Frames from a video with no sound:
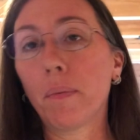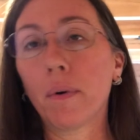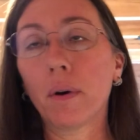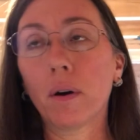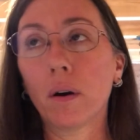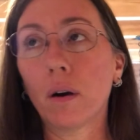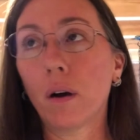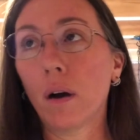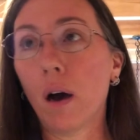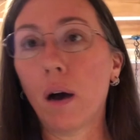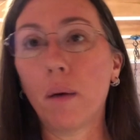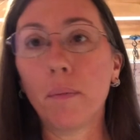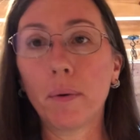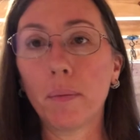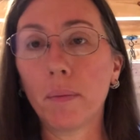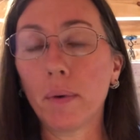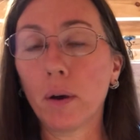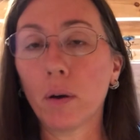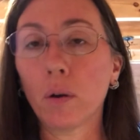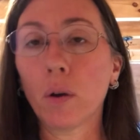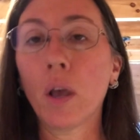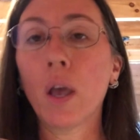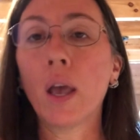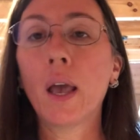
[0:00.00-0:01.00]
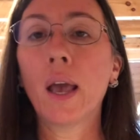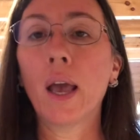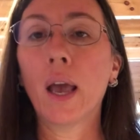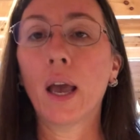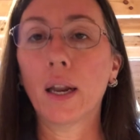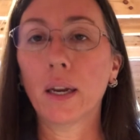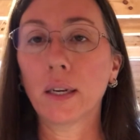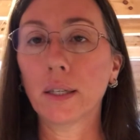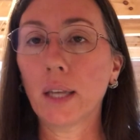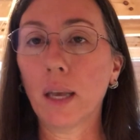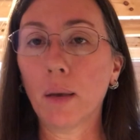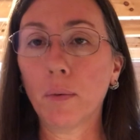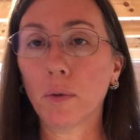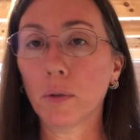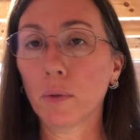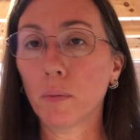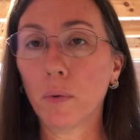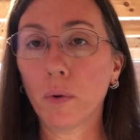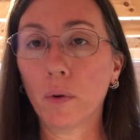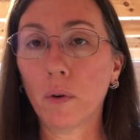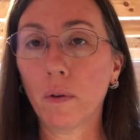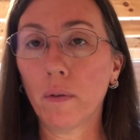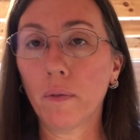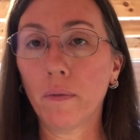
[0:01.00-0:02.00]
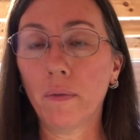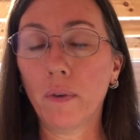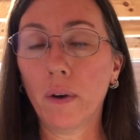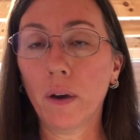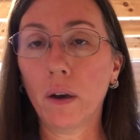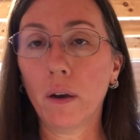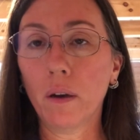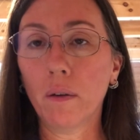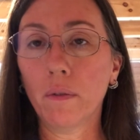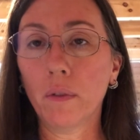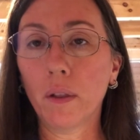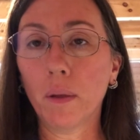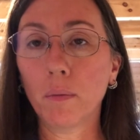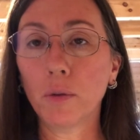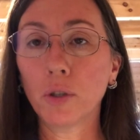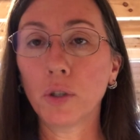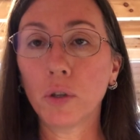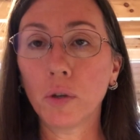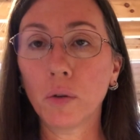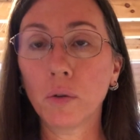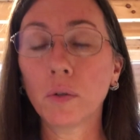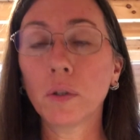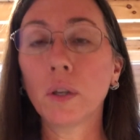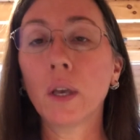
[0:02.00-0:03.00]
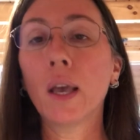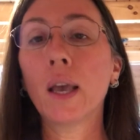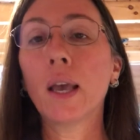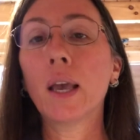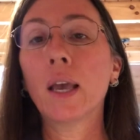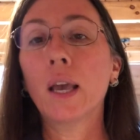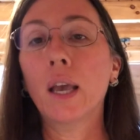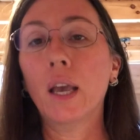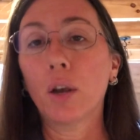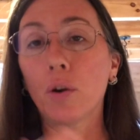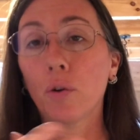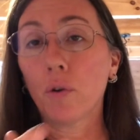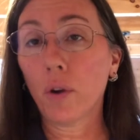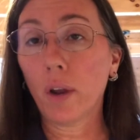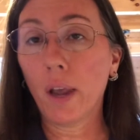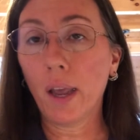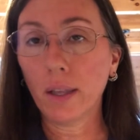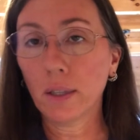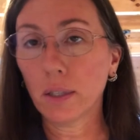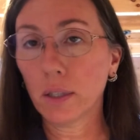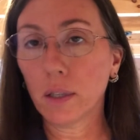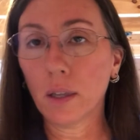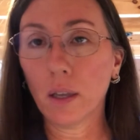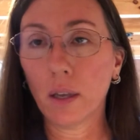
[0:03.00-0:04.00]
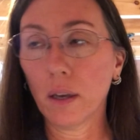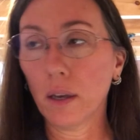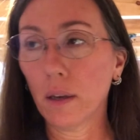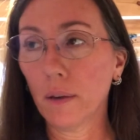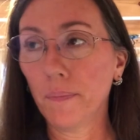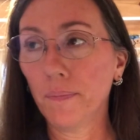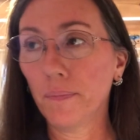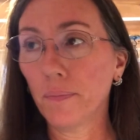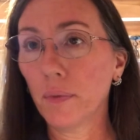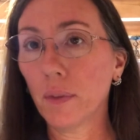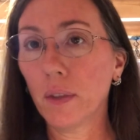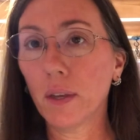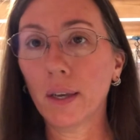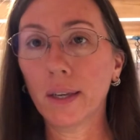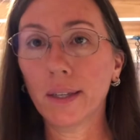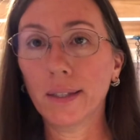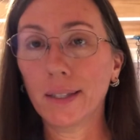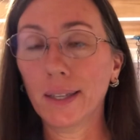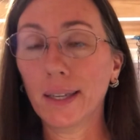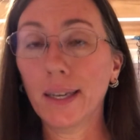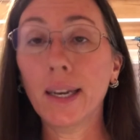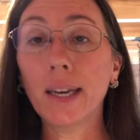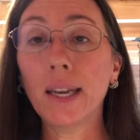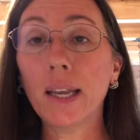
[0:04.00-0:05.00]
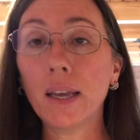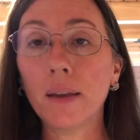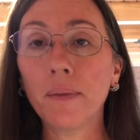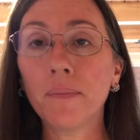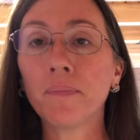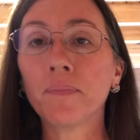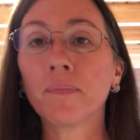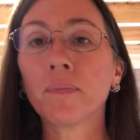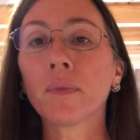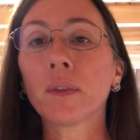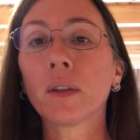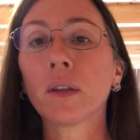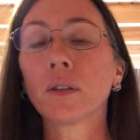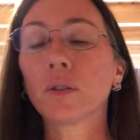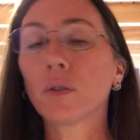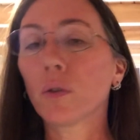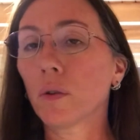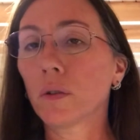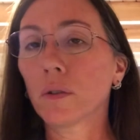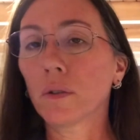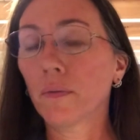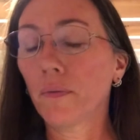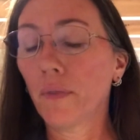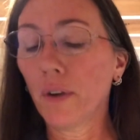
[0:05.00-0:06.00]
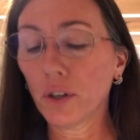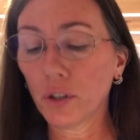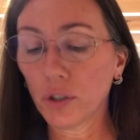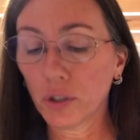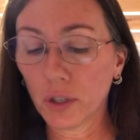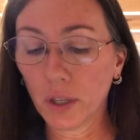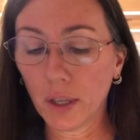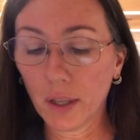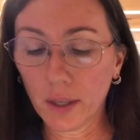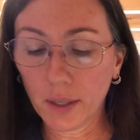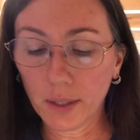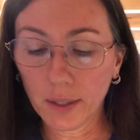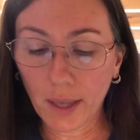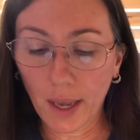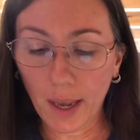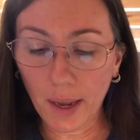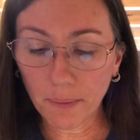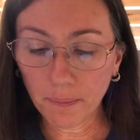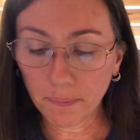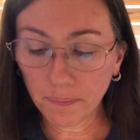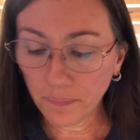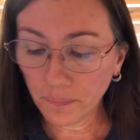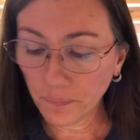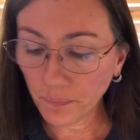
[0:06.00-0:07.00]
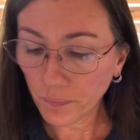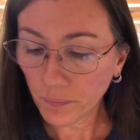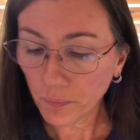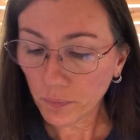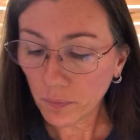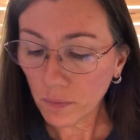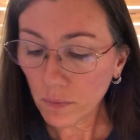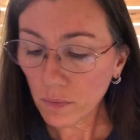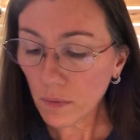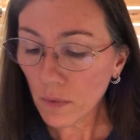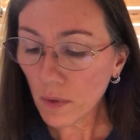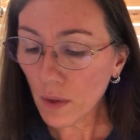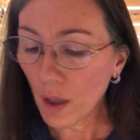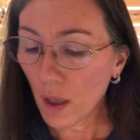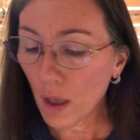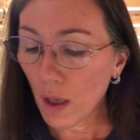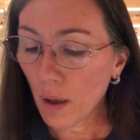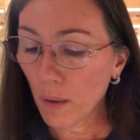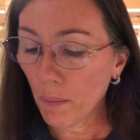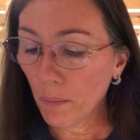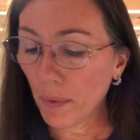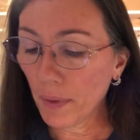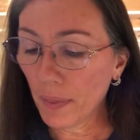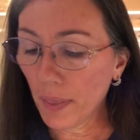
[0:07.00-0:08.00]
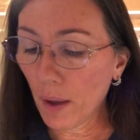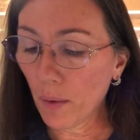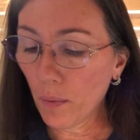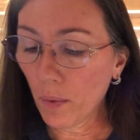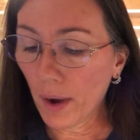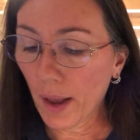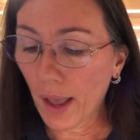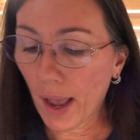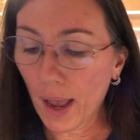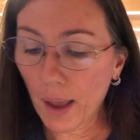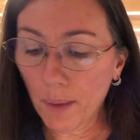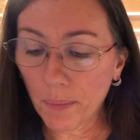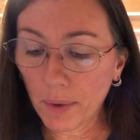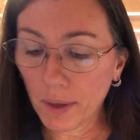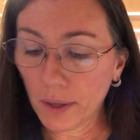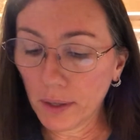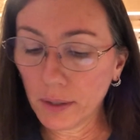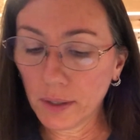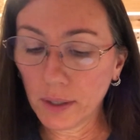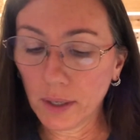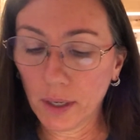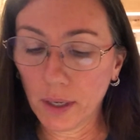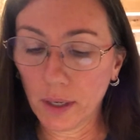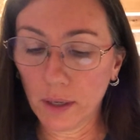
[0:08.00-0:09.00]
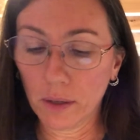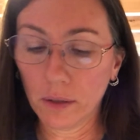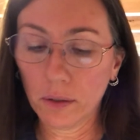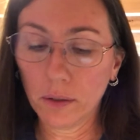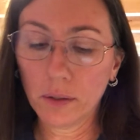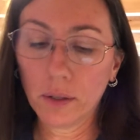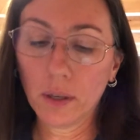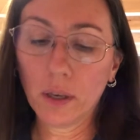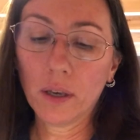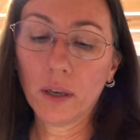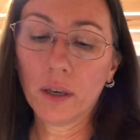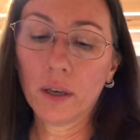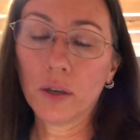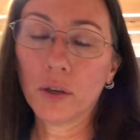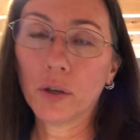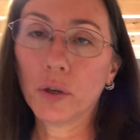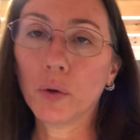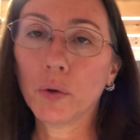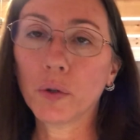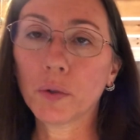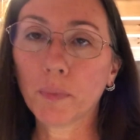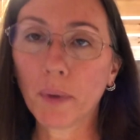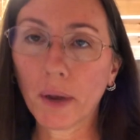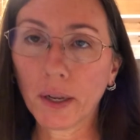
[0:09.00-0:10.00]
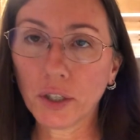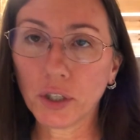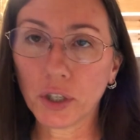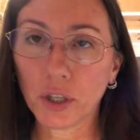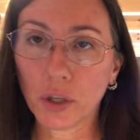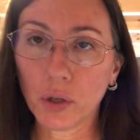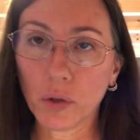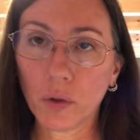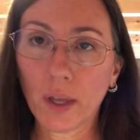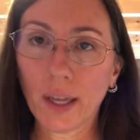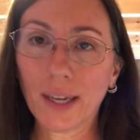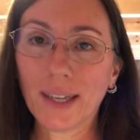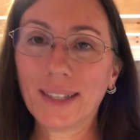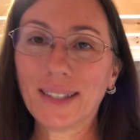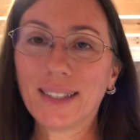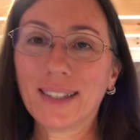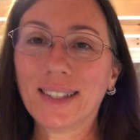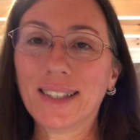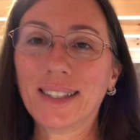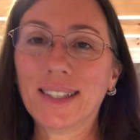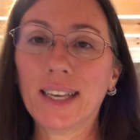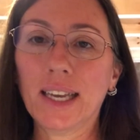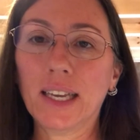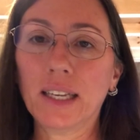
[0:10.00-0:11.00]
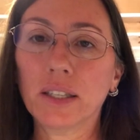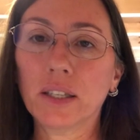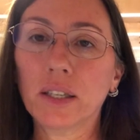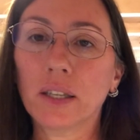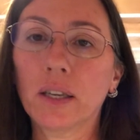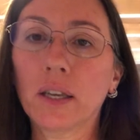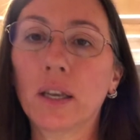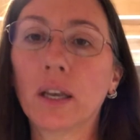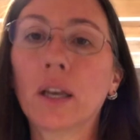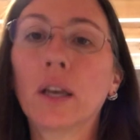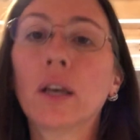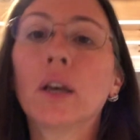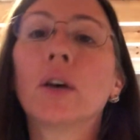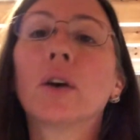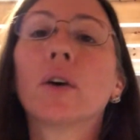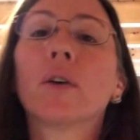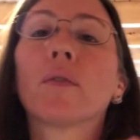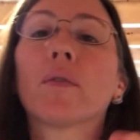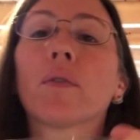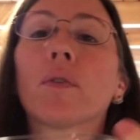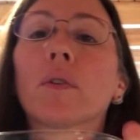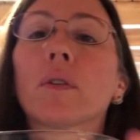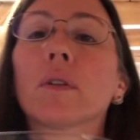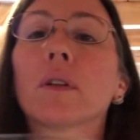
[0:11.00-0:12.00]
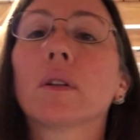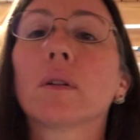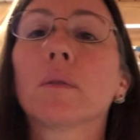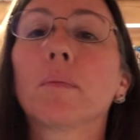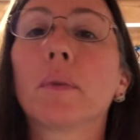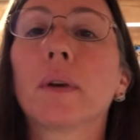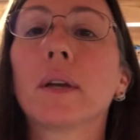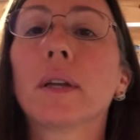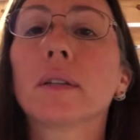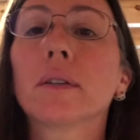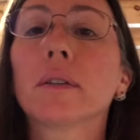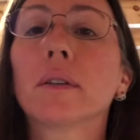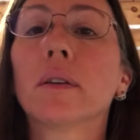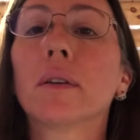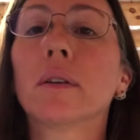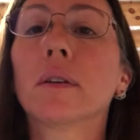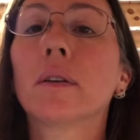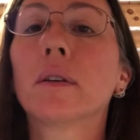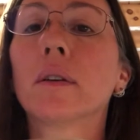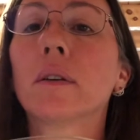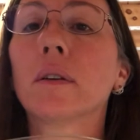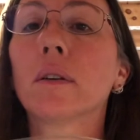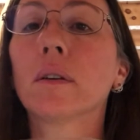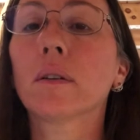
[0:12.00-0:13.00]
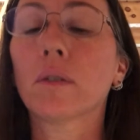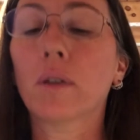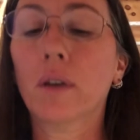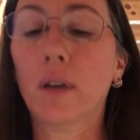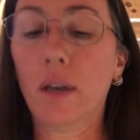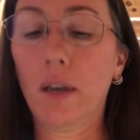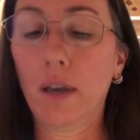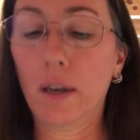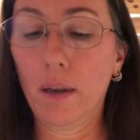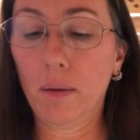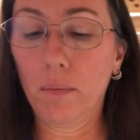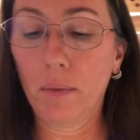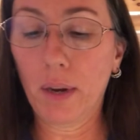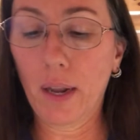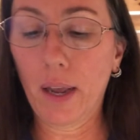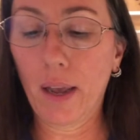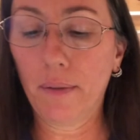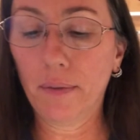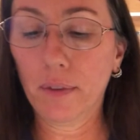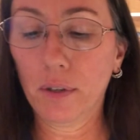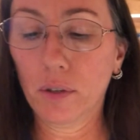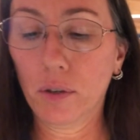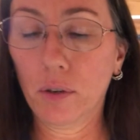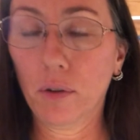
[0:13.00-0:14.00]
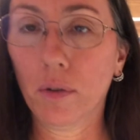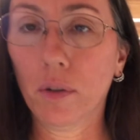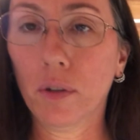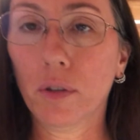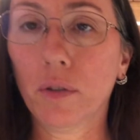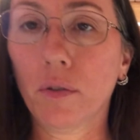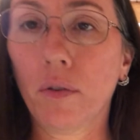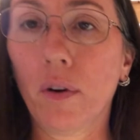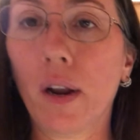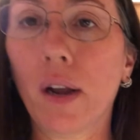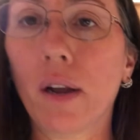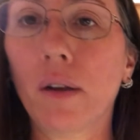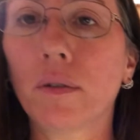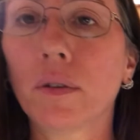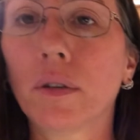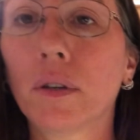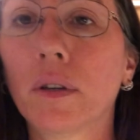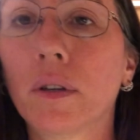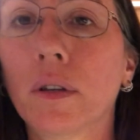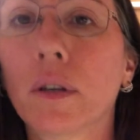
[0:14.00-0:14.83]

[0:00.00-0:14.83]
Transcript: of almond milk, and a tablespoon of, of lemon juice. It creates the, the acidity, so it's functionally the same. But then what happens is you sponge it, you let it sit for a little bit. Okay, I'm gonna have to turn this around